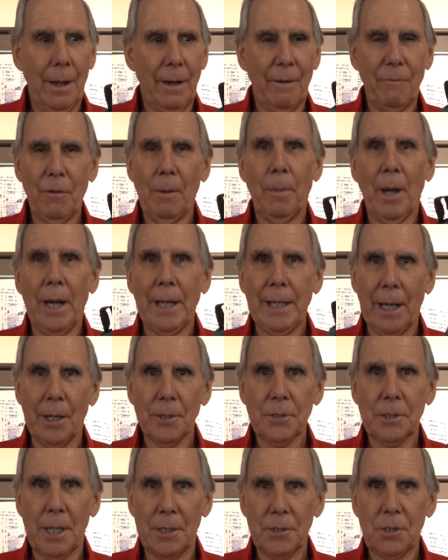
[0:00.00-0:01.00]
everybody
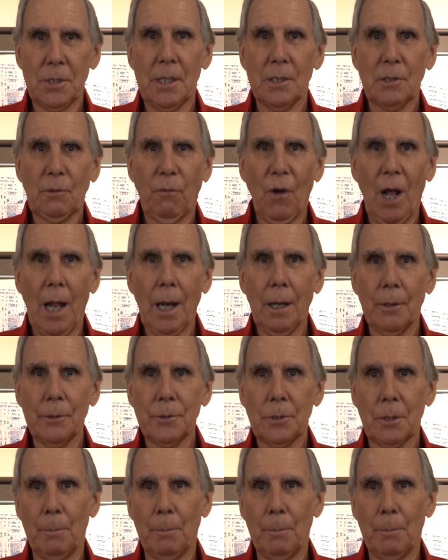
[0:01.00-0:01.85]
else has since followed.